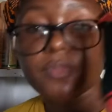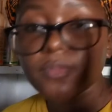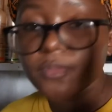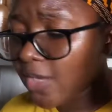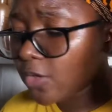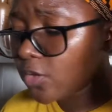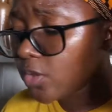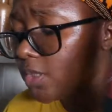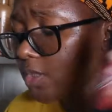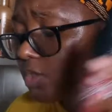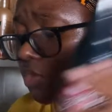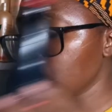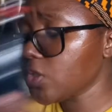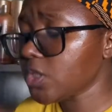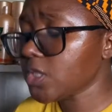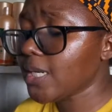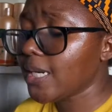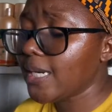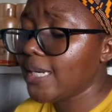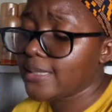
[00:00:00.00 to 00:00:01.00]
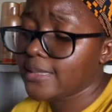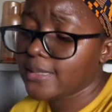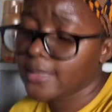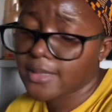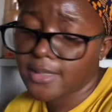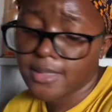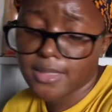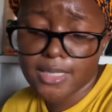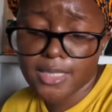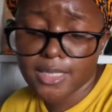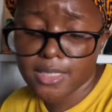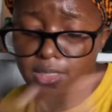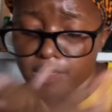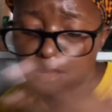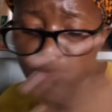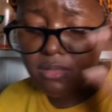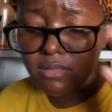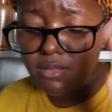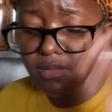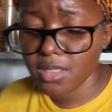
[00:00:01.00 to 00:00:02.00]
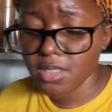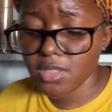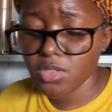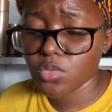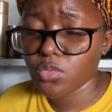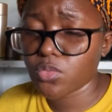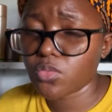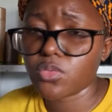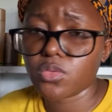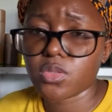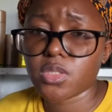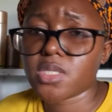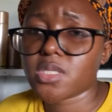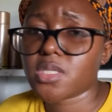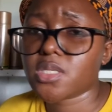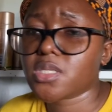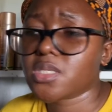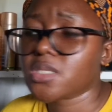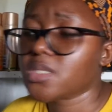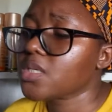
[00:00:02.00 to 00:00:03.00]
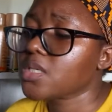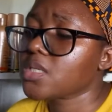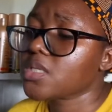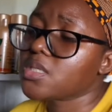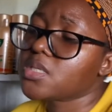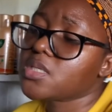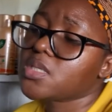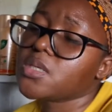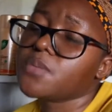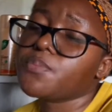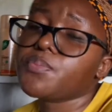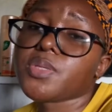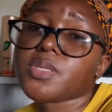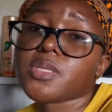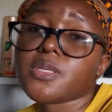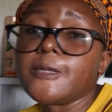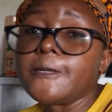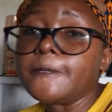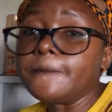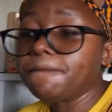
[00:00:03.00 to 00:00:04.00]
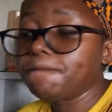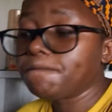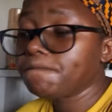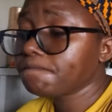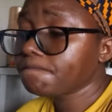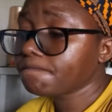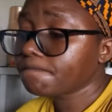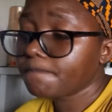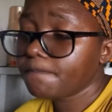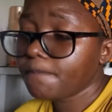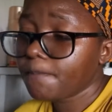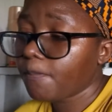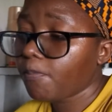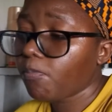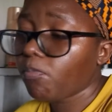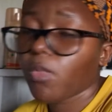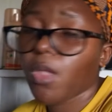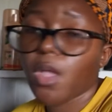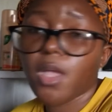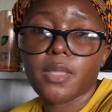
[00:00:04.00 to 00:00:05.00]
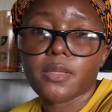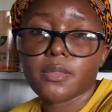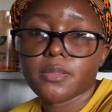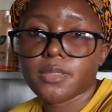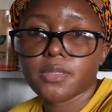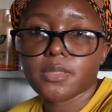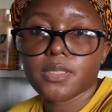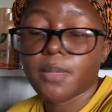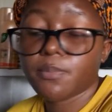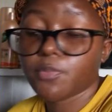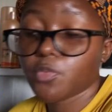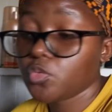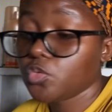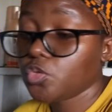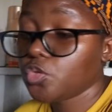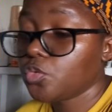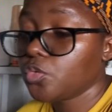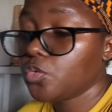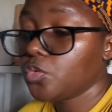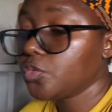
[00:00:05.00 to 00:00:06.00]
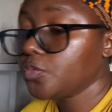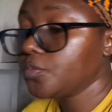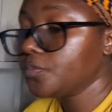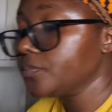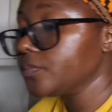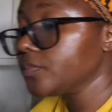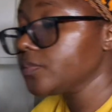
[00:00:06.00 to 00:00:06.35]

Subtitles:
I always drink like 3 to 6 sips and I'm good to go.